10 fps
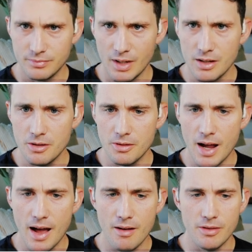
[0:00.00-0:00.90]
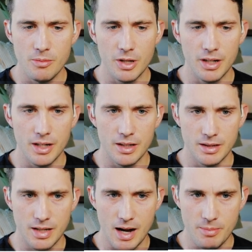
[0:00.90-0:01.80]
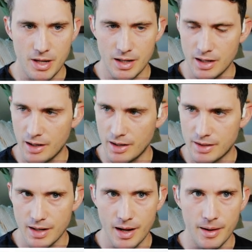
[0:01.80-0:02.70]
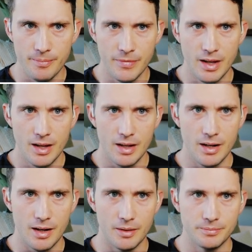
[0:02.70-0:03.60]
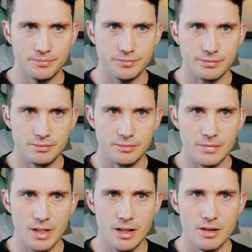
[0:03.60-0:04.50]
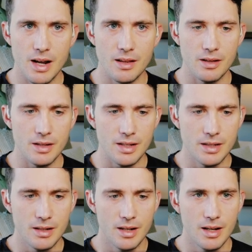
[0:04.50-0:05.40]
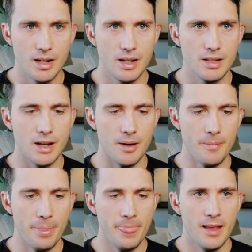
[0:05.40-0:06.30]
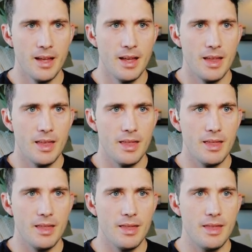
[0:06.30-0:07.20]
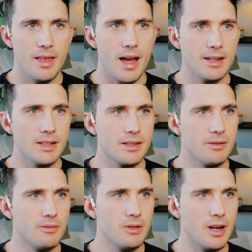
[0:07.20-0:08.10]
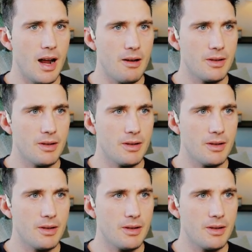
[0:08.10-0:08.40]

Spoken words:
you'd have the ability to type in here and say, you know, go download this. So that's what I would